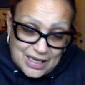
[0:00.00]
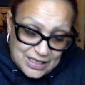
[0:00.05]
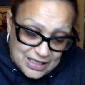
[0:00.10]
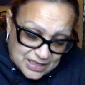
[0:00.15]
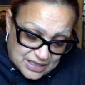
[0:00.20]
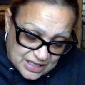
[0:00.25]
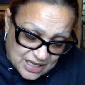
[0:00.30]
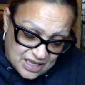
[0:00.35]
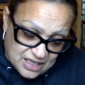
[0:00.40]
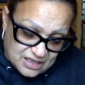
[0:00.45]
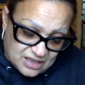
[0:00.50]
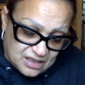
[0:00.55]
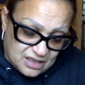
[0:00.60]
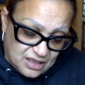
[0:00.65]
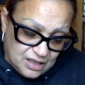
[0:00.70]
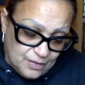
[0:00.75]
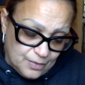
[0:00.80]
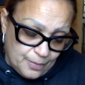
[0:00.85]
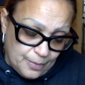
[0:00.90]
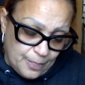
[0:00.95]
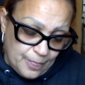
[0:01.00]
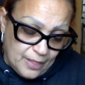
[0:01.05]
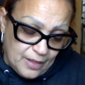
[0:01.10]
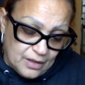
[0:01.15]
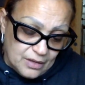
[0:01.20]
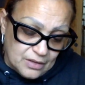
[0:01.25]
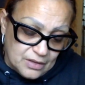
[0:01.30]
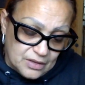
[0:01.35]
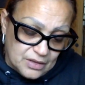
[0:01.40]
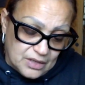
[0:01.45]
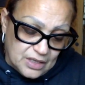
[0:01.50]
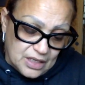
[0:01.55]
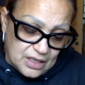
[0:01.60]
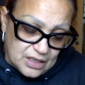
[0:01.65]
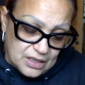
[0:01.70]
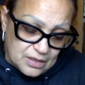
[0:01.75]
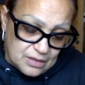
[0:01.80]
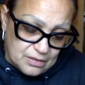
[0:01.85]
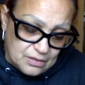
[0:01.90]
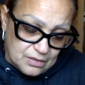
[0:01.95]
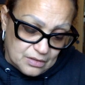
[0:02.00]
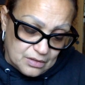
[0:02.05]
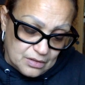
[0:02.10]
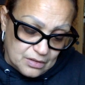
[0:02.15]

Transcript: And it says this,